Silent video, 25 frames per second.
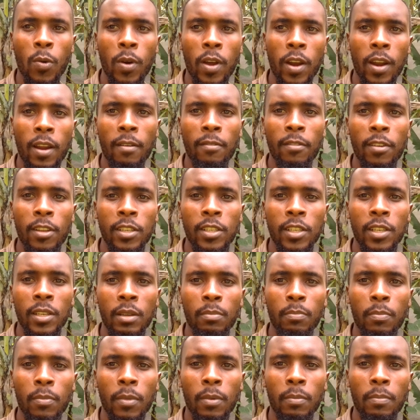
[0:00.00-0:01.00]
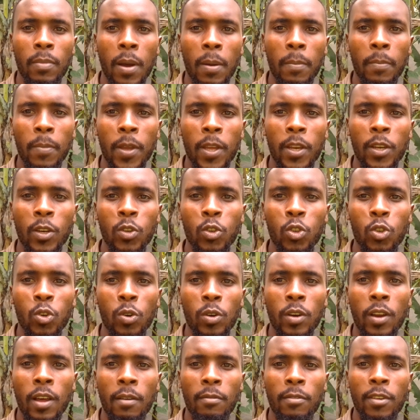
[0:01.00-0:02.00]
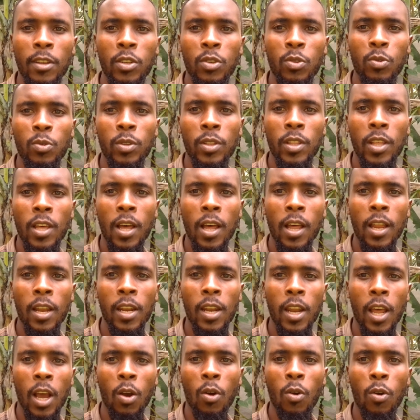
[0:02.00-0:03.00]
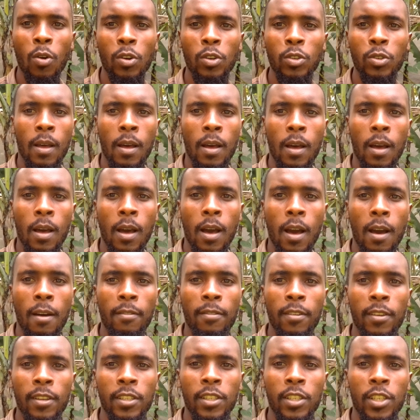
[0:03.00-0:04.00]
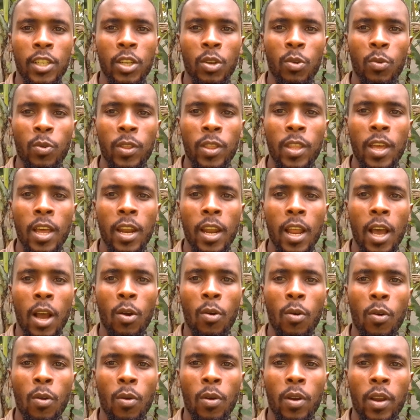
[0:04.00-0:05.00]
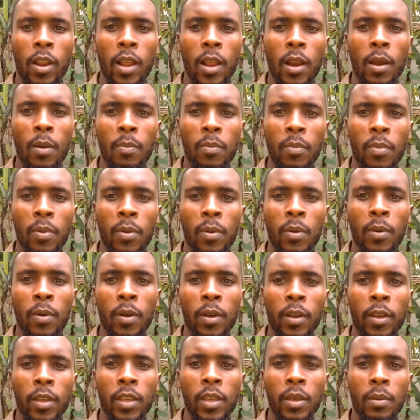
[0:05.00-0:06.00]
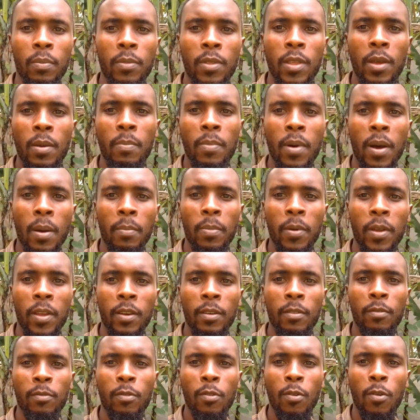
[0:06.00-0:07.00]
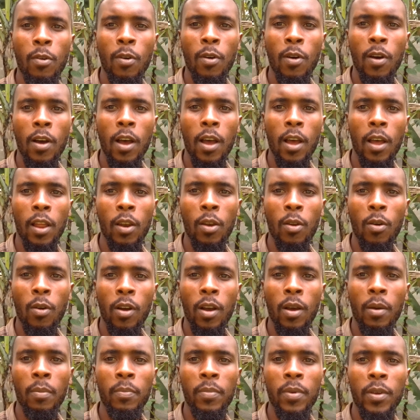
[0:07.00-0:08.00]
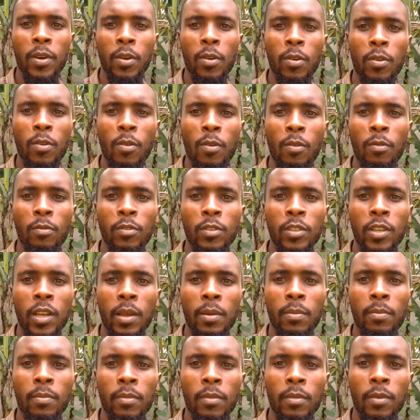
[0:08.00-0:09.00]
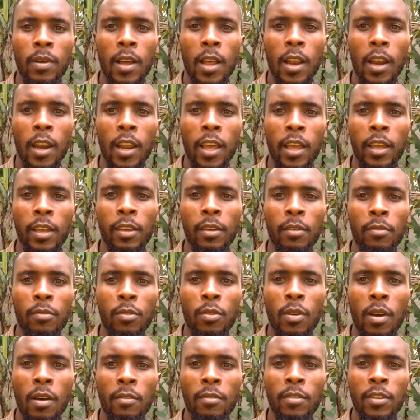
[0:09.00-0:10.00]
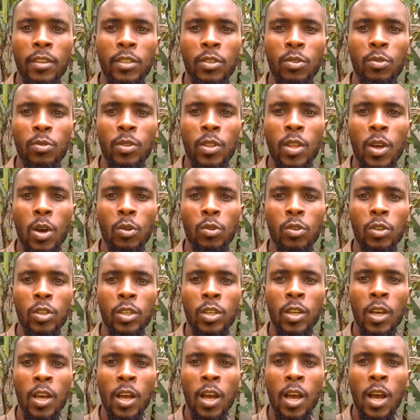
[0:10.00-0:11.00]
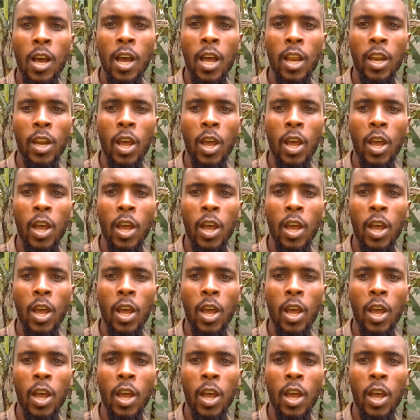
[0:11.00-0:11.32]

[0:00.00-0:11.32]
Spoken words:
When harvesting pumpkin, you should harvest with a knuckle. Harvesting with the knuckle helps keep the pumpkin for a longer period of time, unlike if you harvest without a